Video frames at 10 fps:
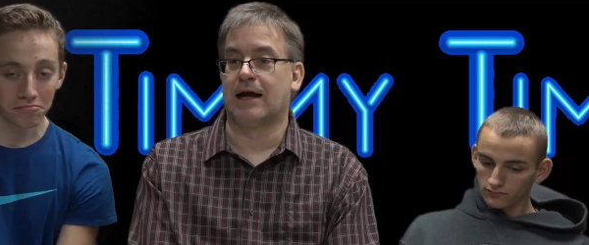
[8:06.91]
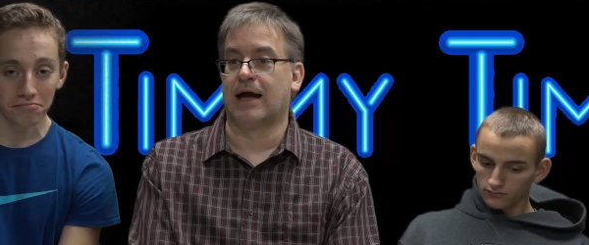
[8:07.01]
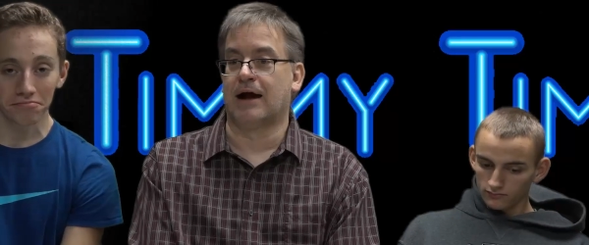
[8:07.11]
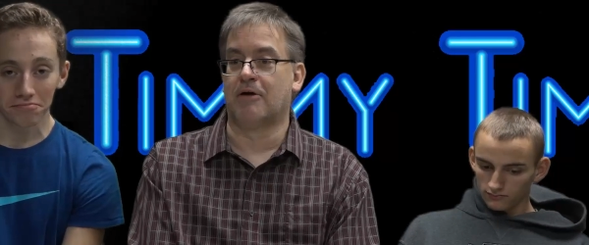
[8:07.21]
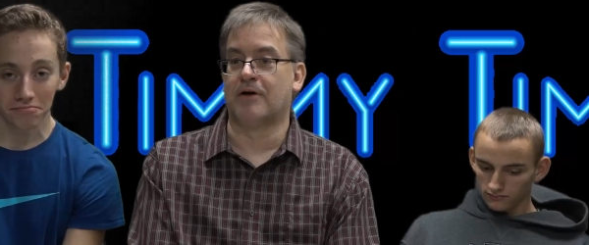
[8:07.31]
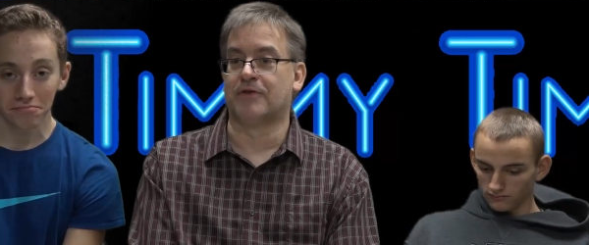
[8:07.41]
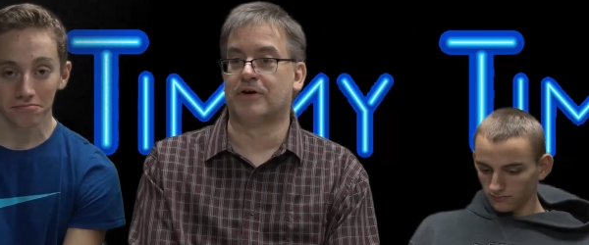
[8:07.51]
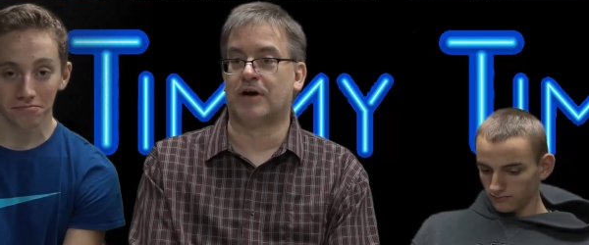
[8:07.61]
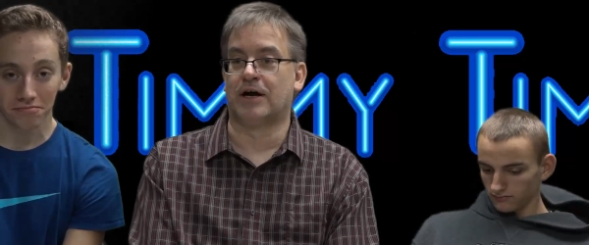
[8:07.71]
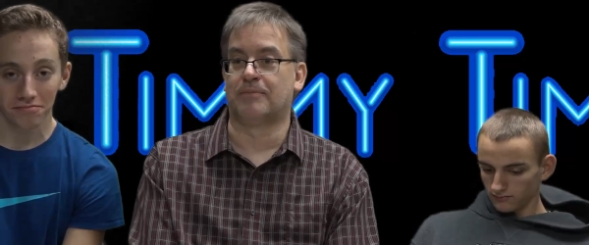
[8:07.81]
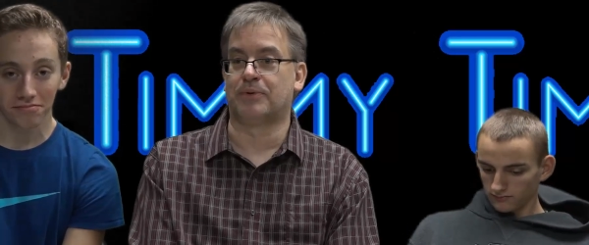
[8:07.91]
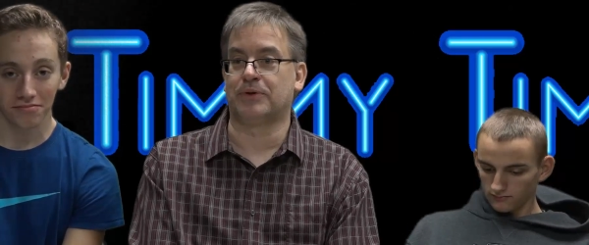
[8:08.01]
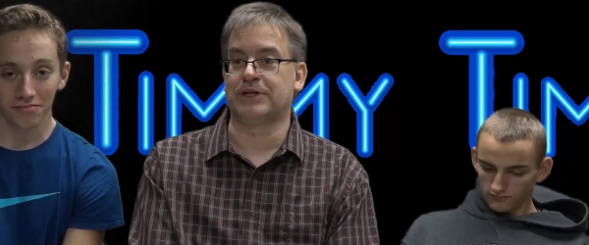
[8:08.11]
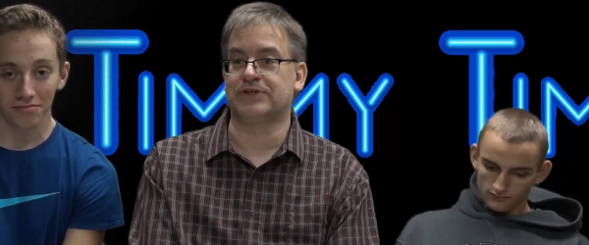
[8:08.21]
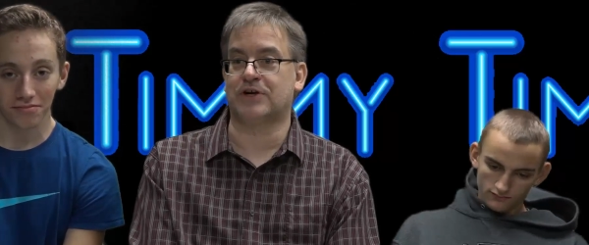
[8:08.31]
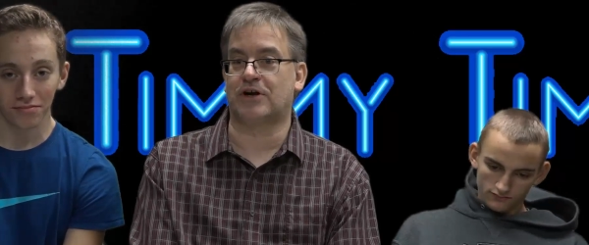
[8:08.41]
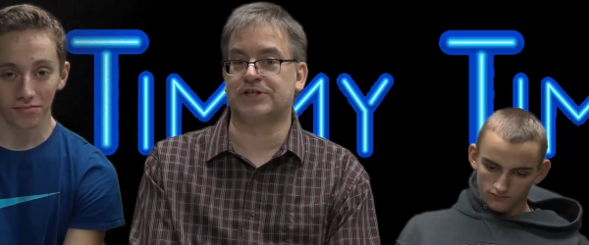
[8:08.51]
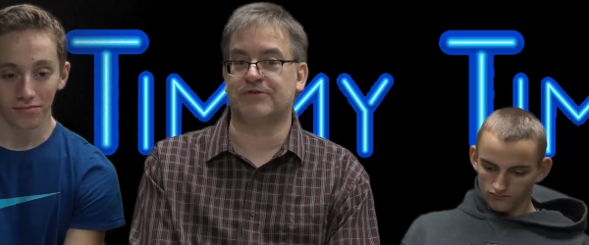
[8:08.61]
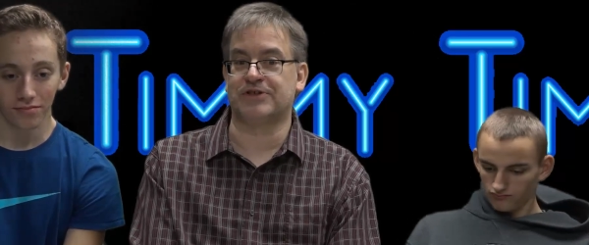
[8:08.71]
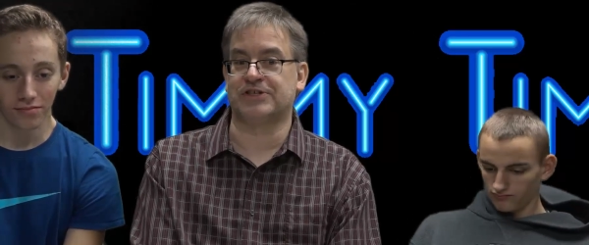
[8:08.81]
Speaker 1: However, uh, police
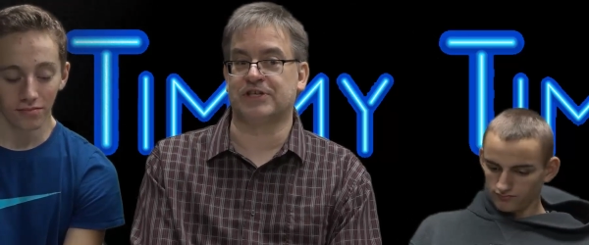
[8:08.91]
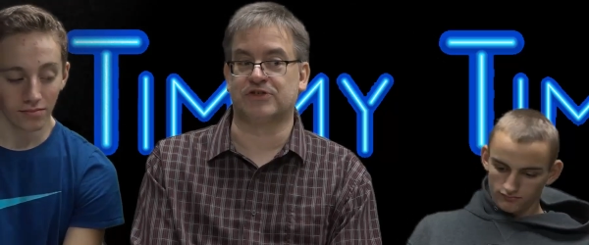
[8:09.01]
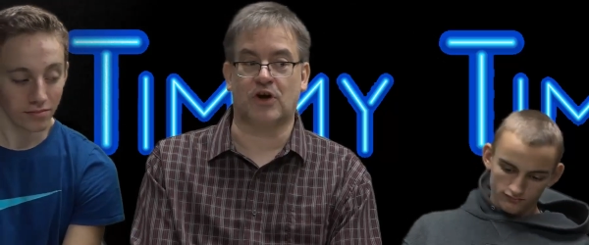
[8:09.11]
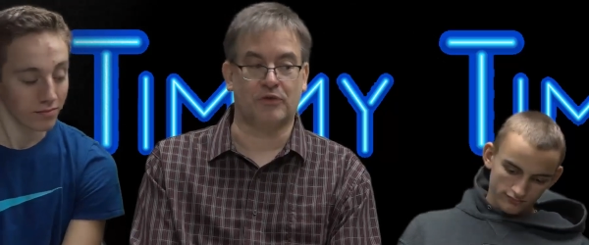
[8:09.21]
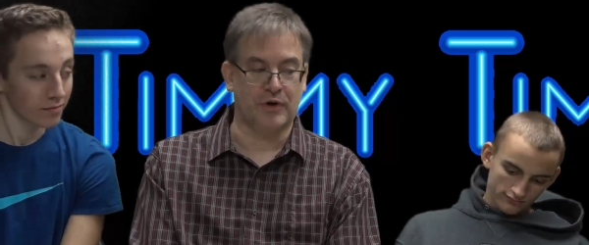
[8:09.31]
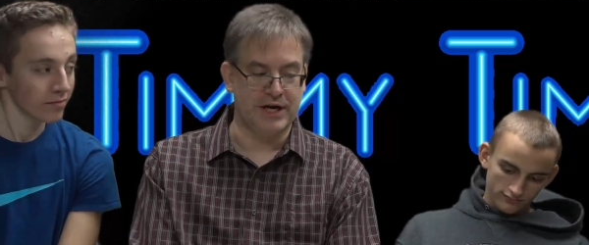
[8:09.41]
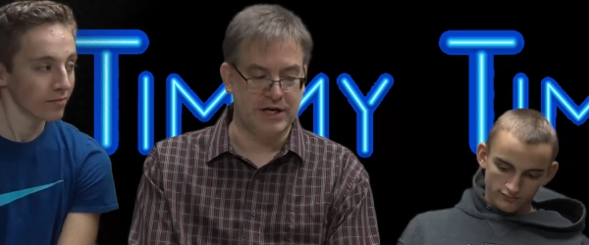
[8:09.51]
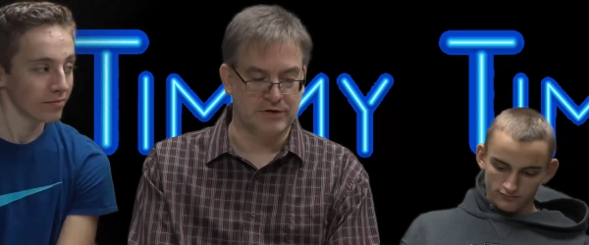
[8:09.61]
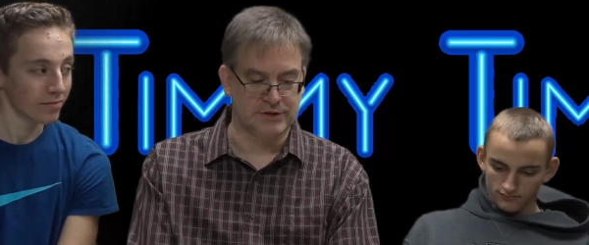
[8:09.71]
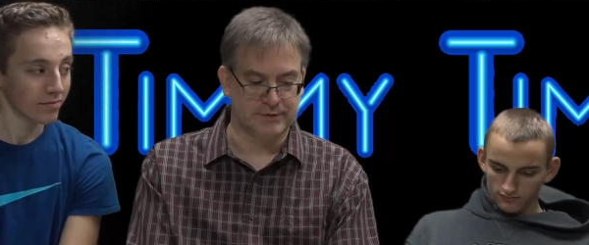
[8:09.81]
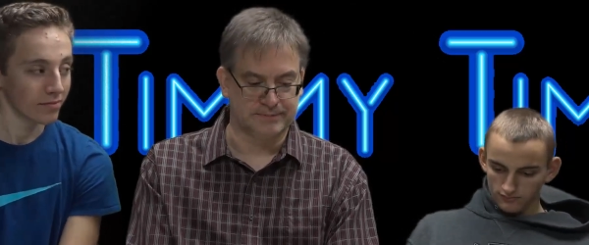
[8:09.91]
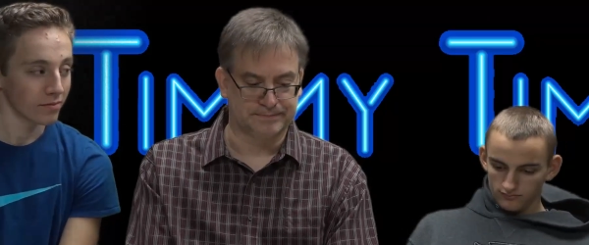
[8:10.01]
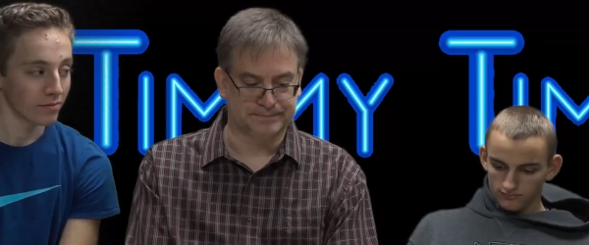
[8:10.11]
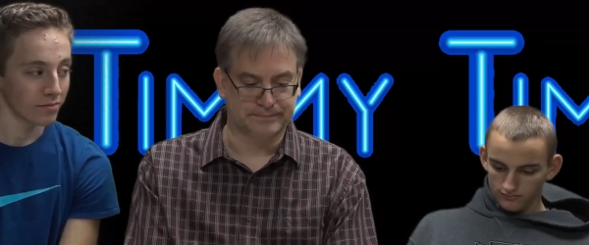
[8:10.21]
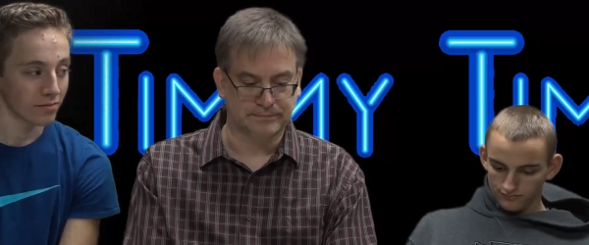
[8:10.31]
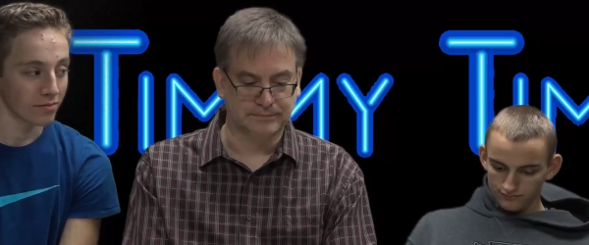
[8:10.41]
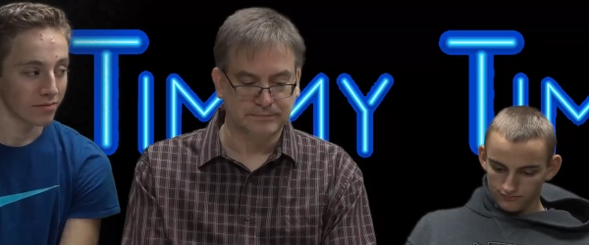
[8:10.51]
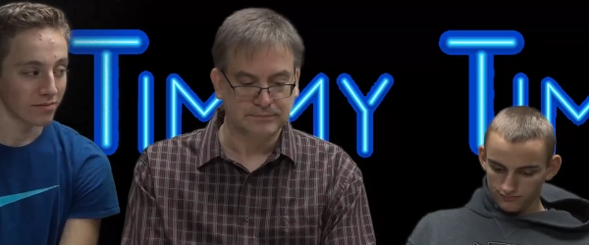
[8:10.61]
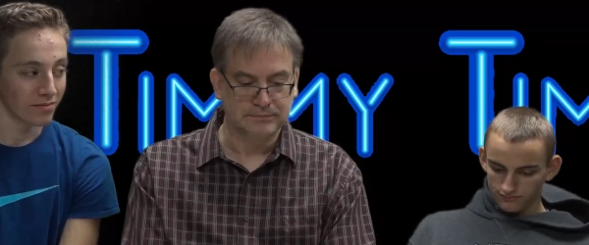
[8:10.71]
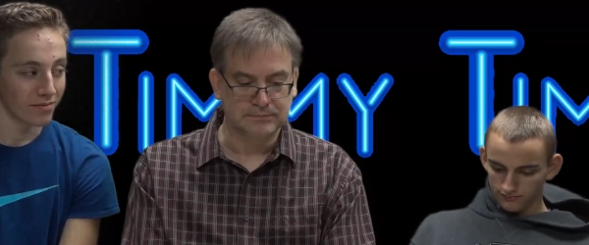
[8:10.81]
cars have these things called radios.
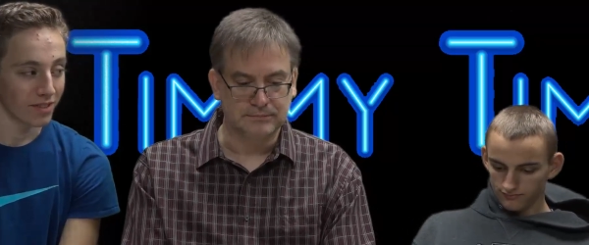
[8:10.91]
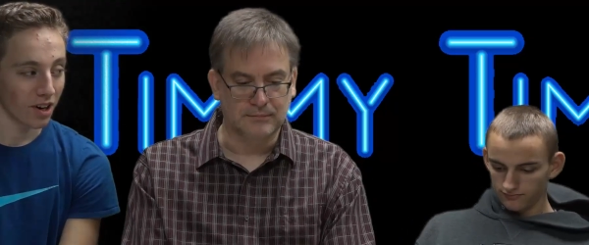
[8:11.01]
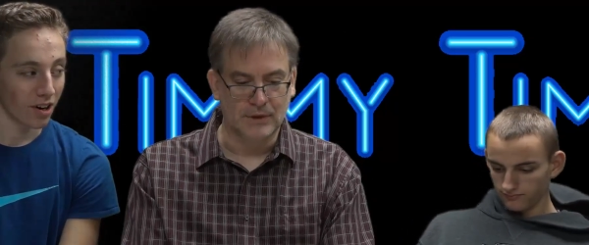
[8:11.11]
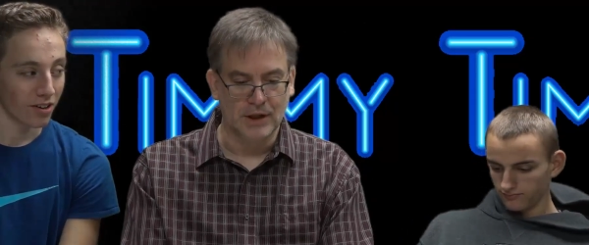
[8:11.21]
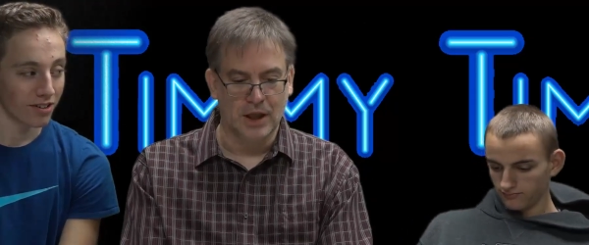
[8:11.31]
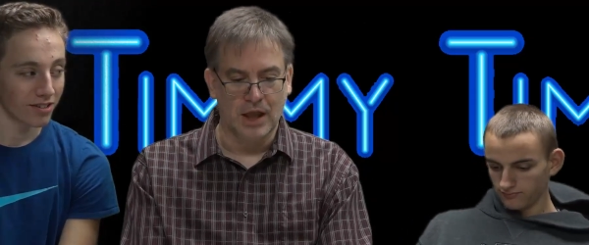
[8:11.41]
Mm. Oh.